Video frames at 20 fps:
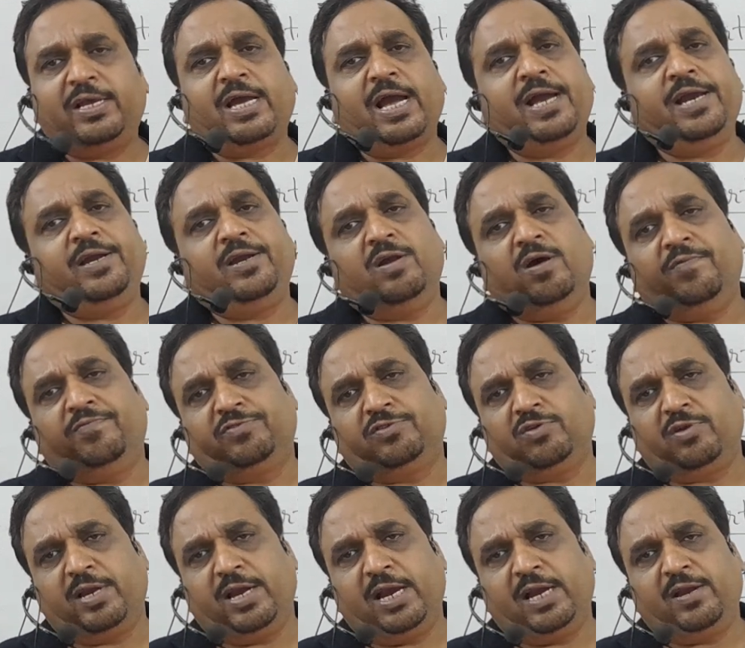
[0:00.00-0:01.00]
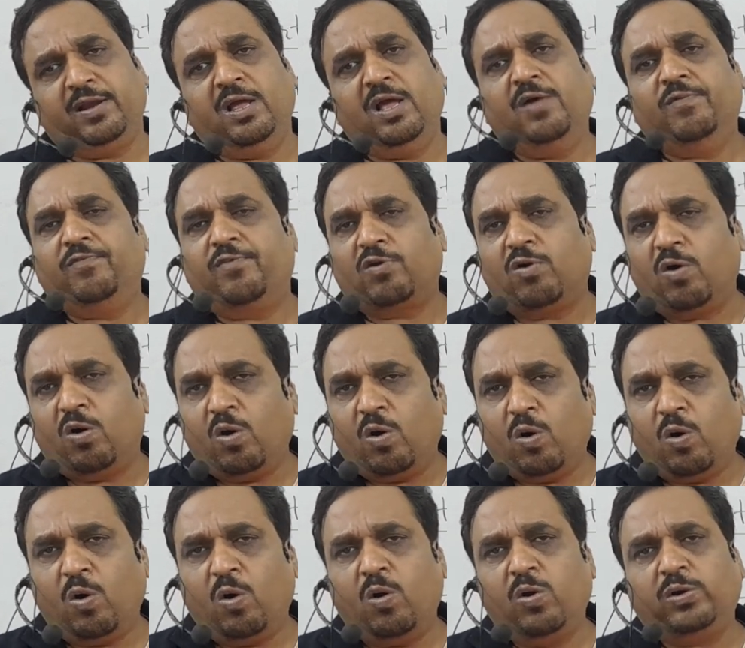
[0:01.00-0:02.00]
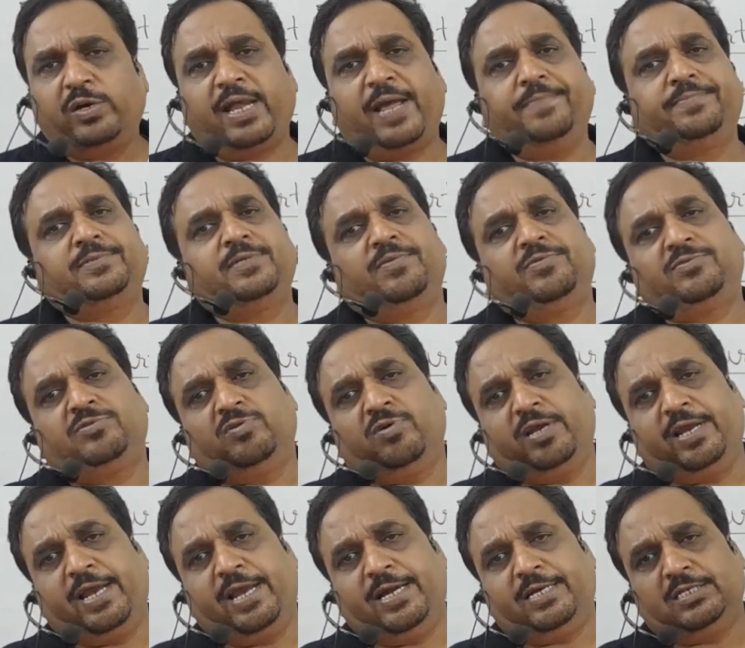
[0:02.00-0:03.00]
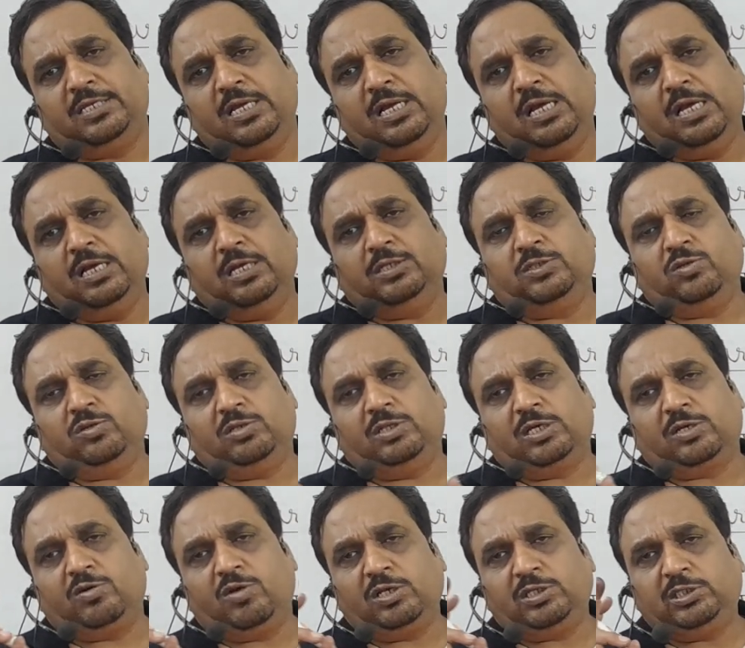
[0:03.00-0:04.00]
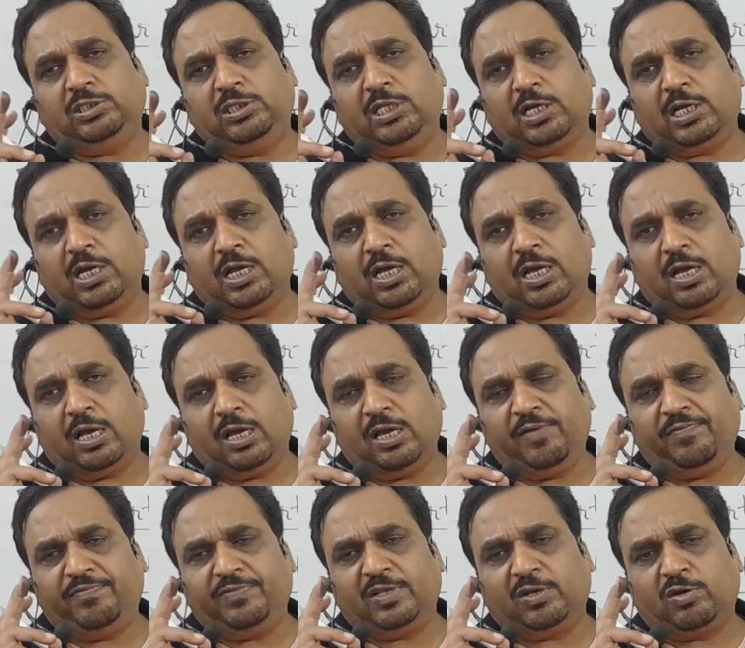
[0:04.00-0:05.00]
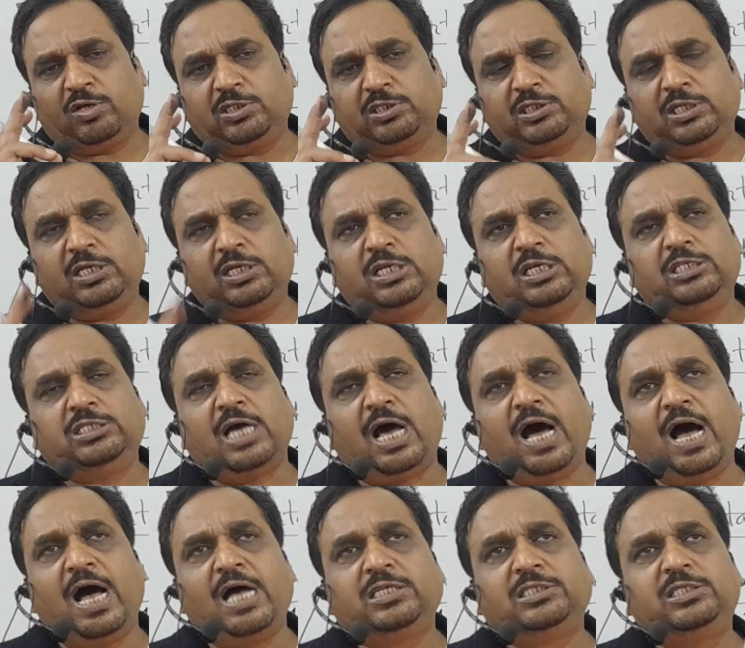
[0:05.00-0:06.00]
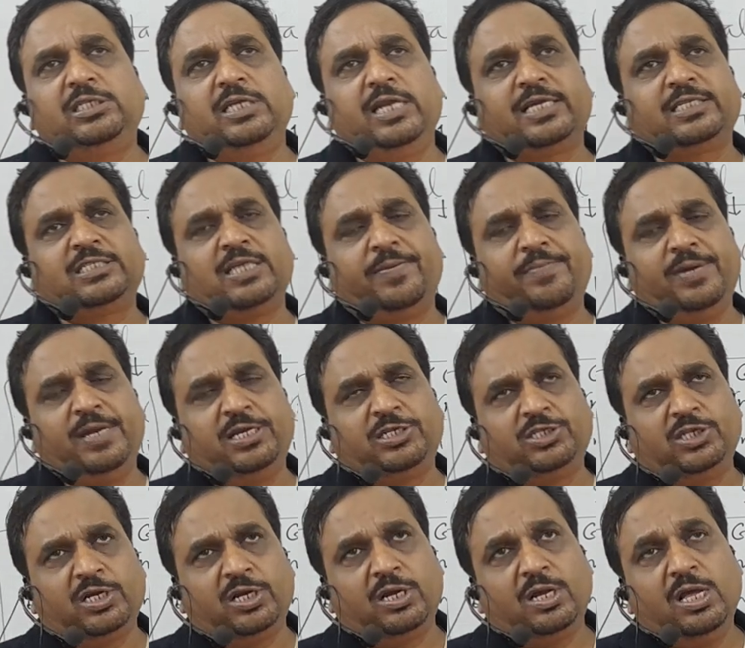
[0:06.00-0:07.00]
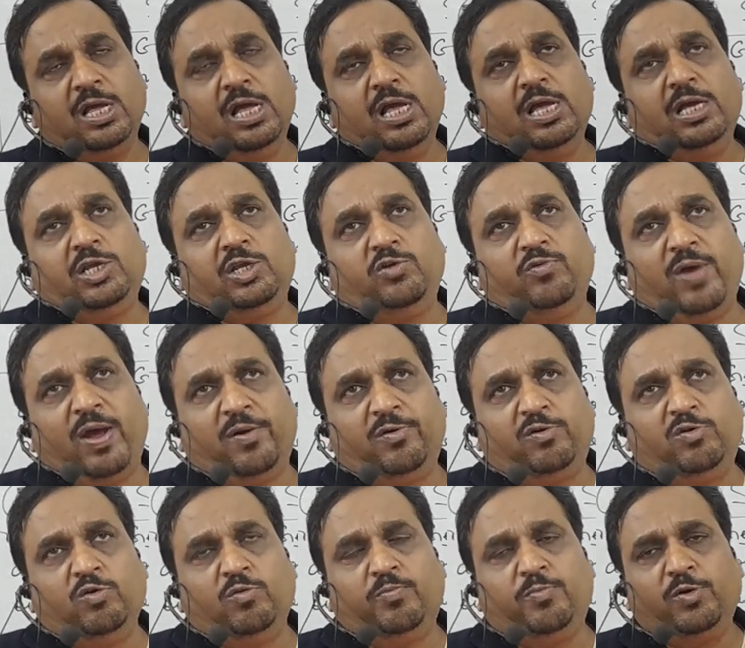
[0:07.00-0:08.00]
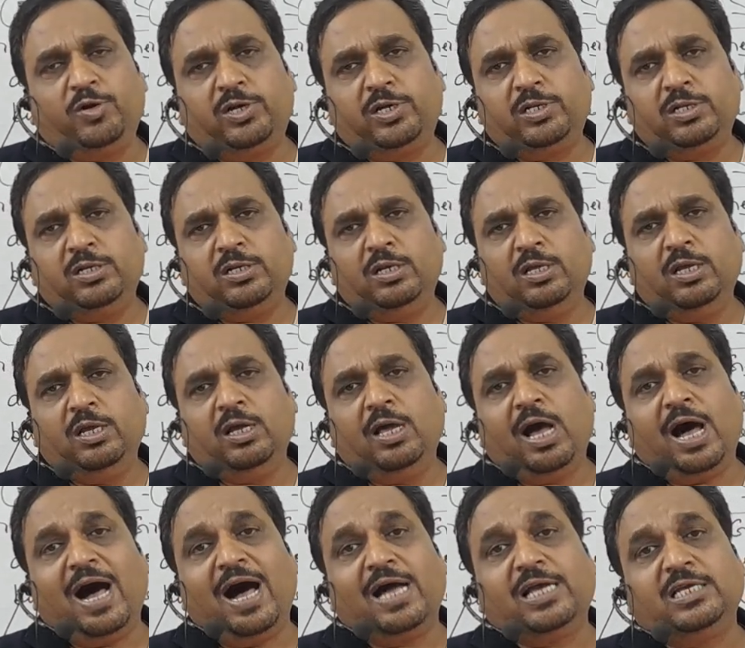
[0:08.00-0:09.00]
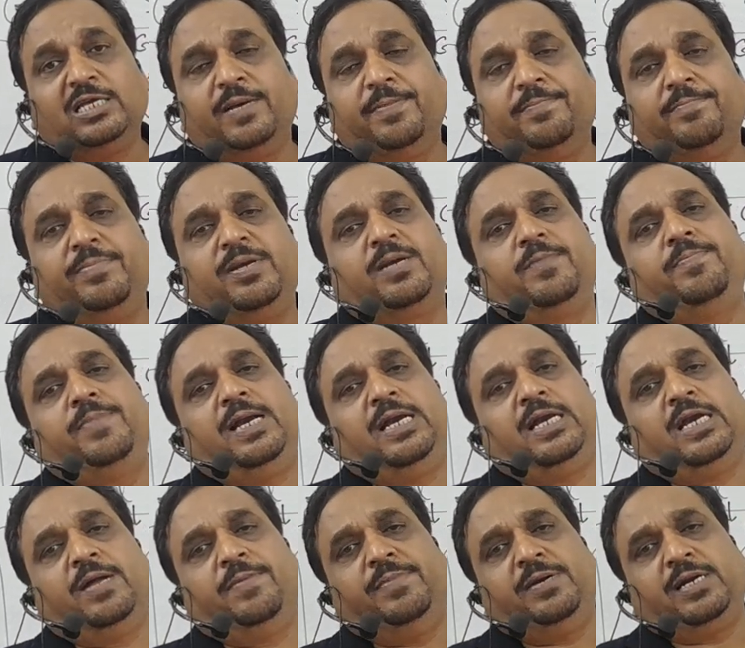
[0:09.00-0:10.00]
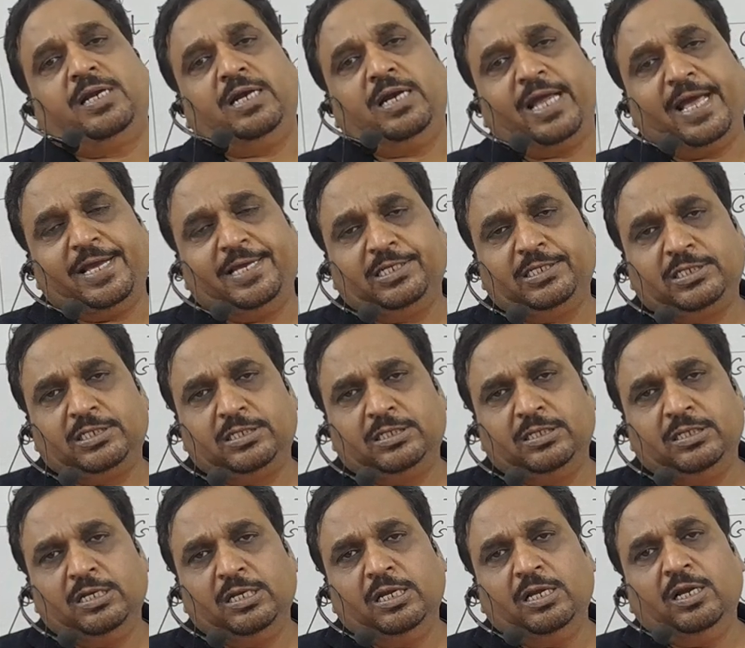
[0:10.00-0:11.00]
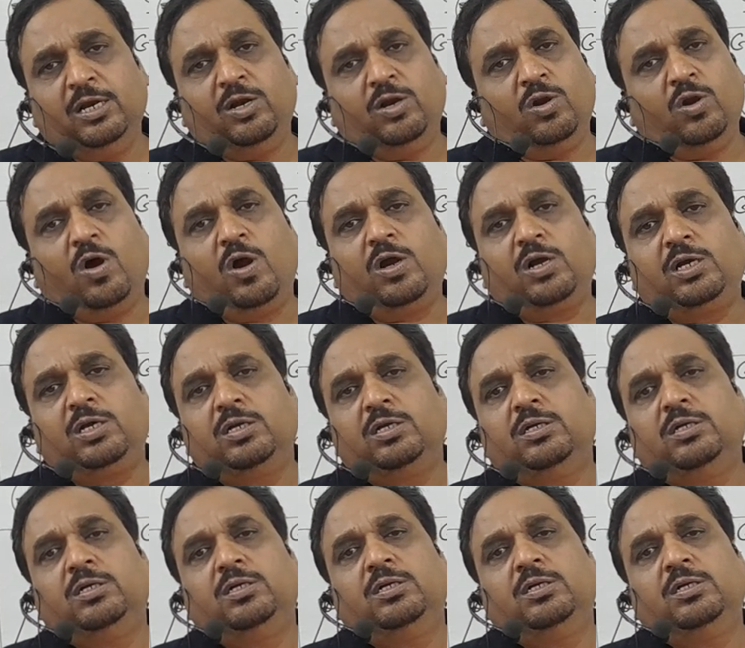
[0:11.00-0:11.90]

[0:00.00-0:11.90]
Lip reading: kind of sonnet, for all types of sonnets. So if the question is asked in examination, you have to put iambic pentameter lines, not